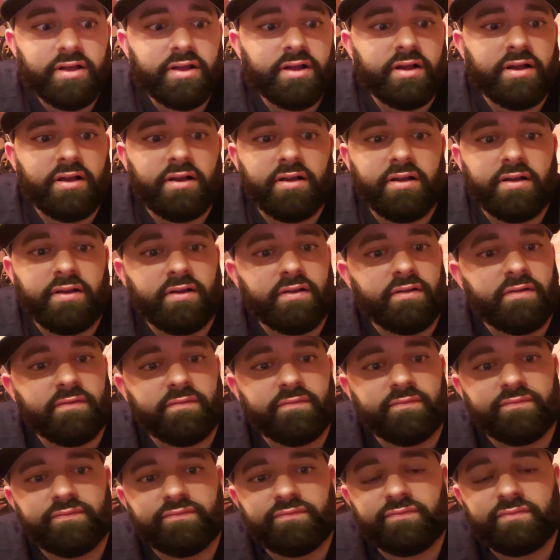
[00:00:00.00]
I
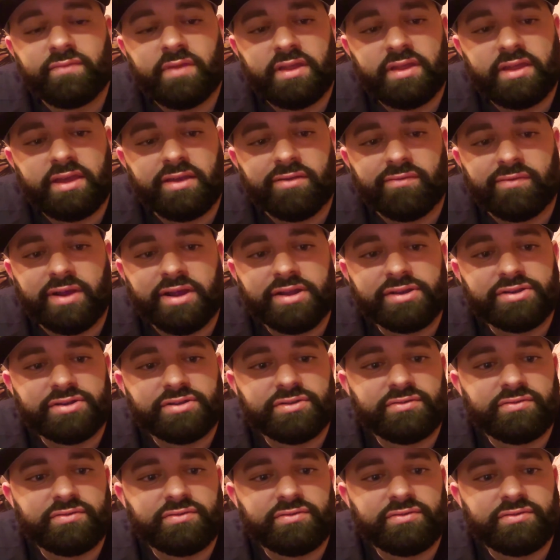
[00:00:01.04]
think it ranges